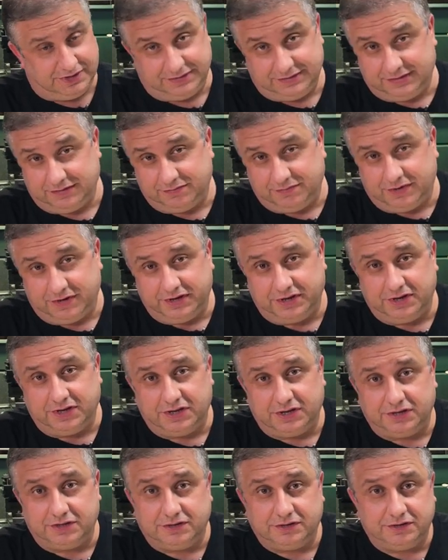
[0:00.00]
I said, why
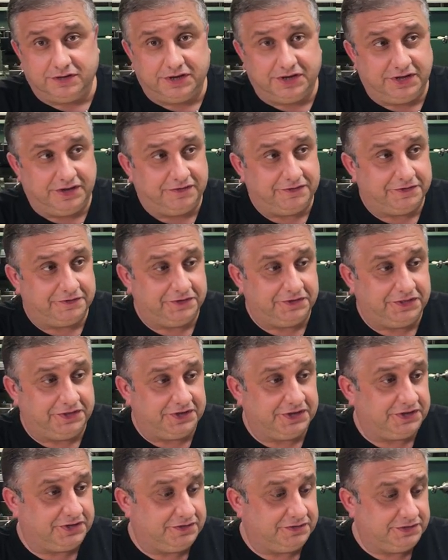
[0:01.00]
not? You know, I have
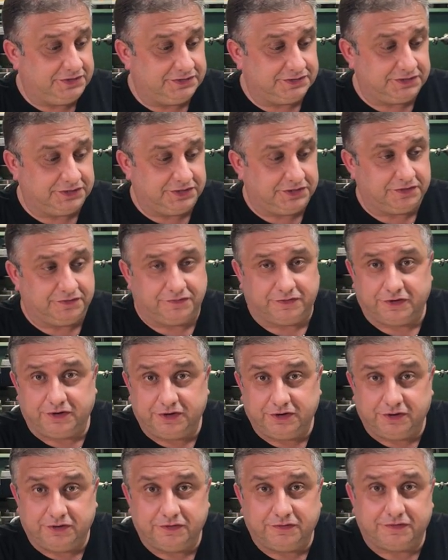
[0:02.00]
everything. I can easily
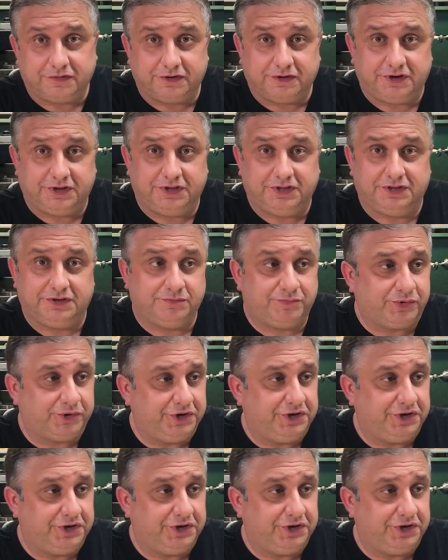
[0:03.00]
convert it over and